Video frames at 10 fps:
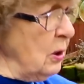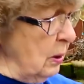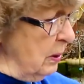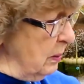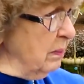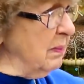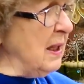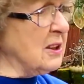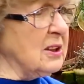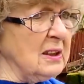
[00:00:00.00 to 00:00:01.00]
you're
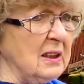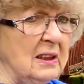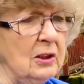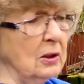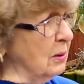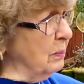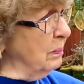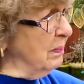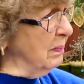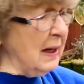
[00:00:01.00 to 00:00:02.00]
mixing and you're
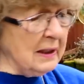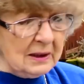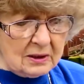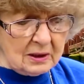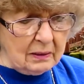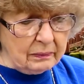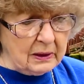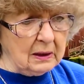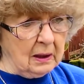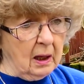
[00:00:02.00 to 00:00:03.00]
making
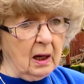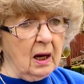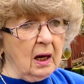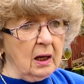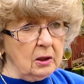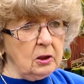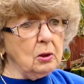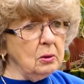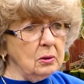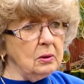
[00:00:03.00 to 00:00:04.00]
something,
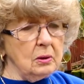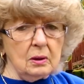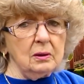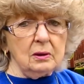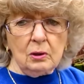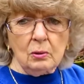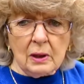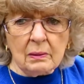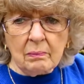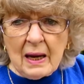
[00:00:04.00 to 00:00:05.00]
you're
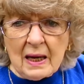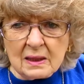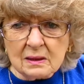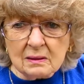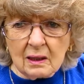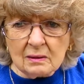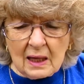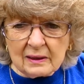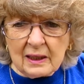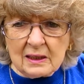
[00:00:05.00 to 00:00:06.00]
in a mess, because
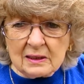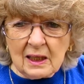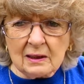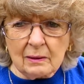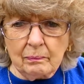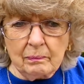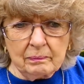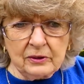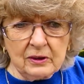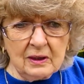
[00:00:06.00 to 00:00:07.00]
I can't take a
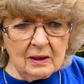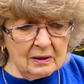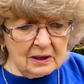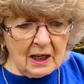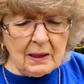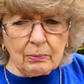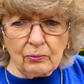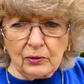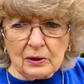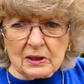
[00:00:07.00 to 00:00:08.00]

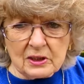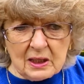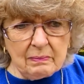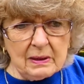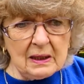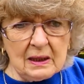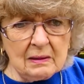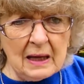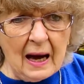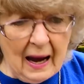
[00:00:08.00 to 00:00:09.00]
table full of cement
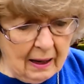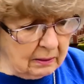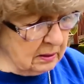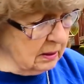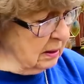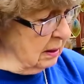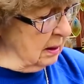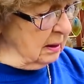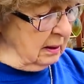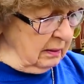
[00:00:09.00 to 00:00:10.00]
in the house.
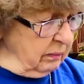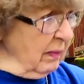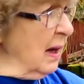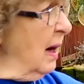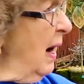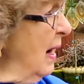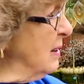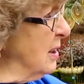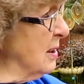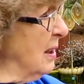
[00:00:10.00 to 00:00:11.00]
I
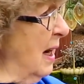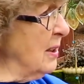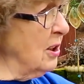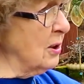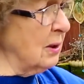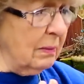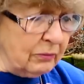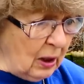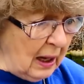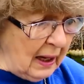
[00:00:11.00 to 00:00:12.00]
just
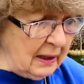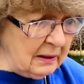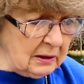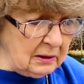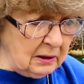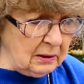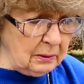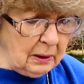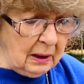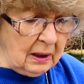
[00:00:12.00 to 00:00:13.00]
am trying to
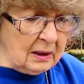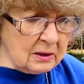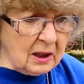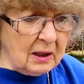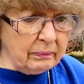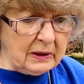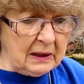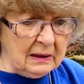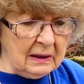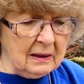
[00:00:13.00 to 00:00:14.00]
do
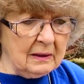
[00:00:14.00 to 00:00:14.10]
something